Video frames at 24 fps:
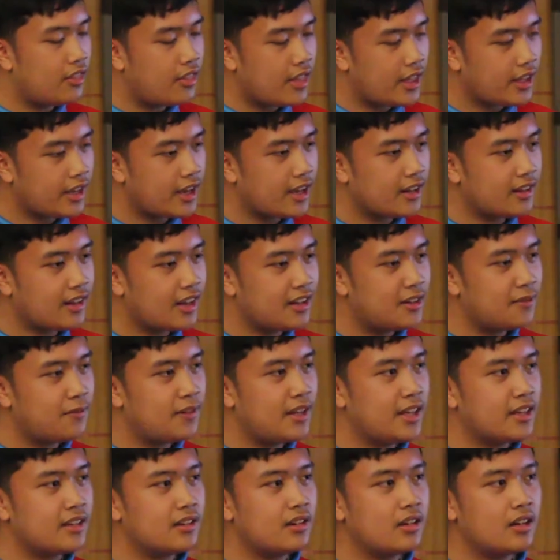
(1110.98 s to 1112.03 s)
kind
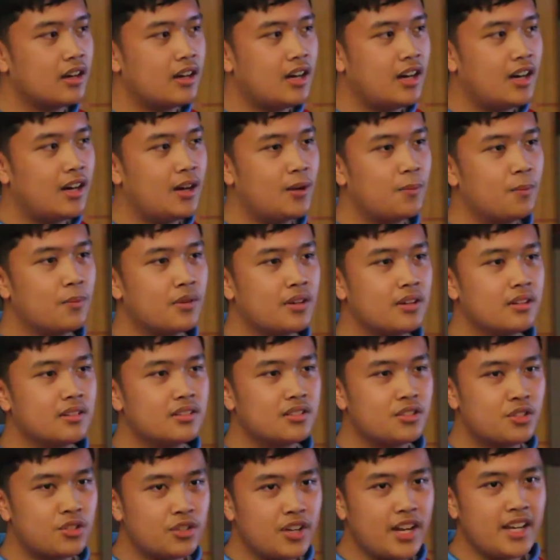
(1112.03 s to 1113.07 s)
of like
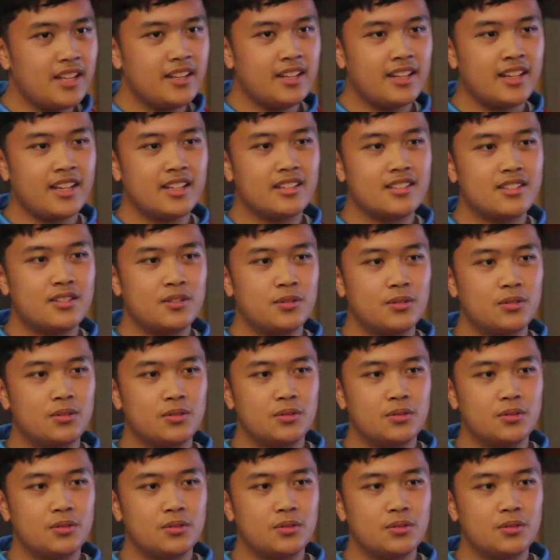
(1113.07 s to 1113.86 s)
train kids